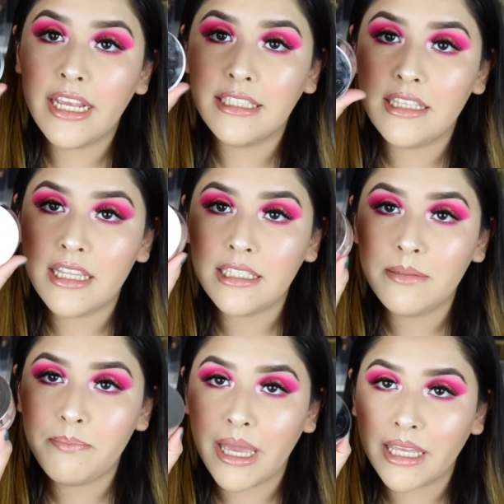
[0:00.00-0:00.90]
is
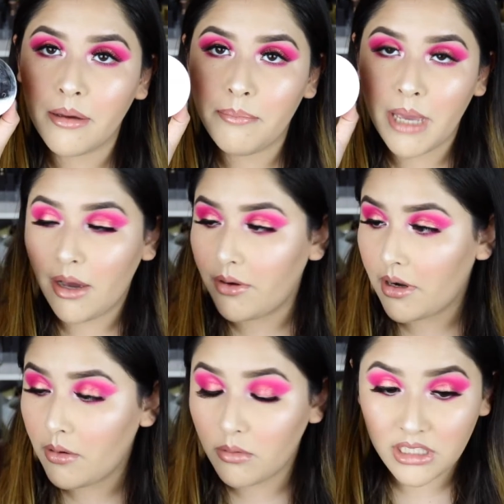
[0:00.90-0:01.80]
this Becca
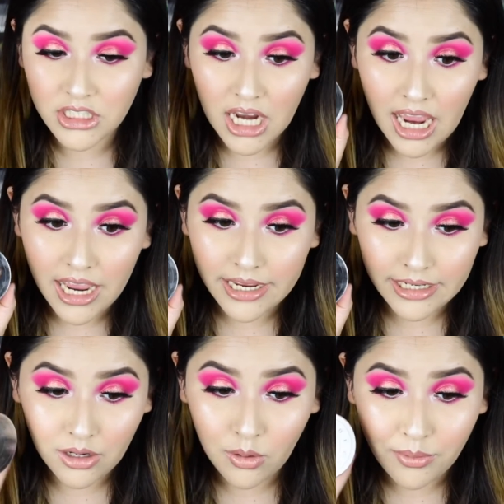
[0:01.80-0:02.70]
powder, which
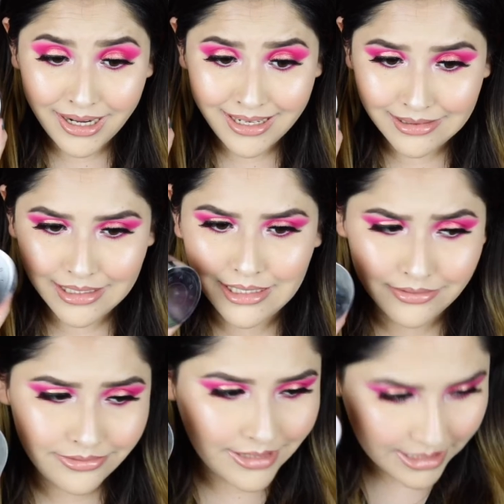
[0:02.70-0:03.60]
I already
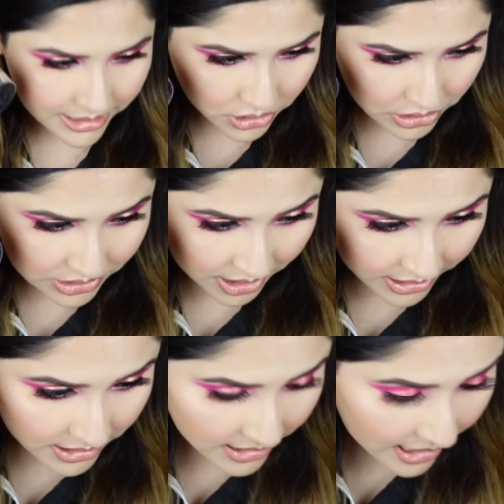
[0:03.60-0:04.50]
love and I just
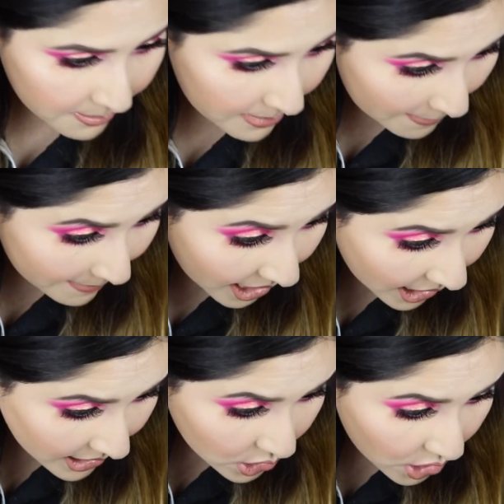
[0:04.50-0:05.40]
tried today, but my
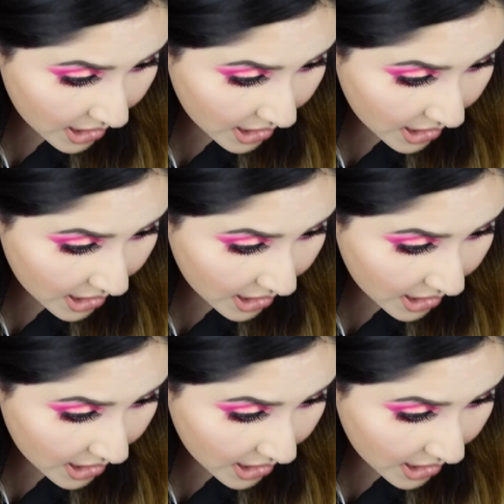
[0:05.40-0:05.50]
under